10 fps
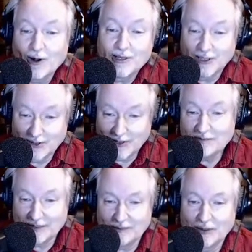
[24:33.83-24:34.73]
to
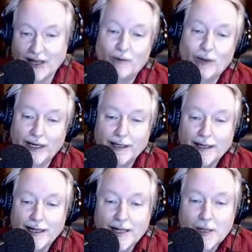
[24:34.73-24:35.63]
treat people that way,
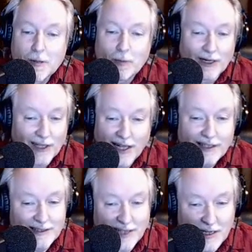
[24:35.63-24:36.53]
but a lot
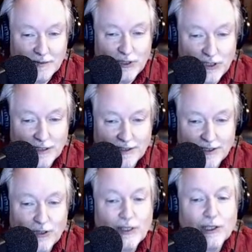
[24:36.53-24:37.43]
of times
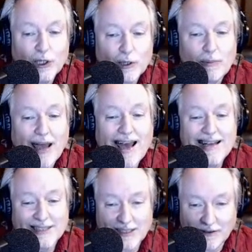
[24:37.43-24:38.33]
you can look
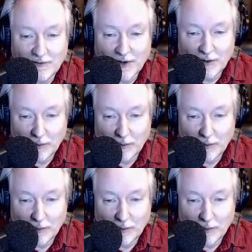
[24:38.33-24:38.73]
past the very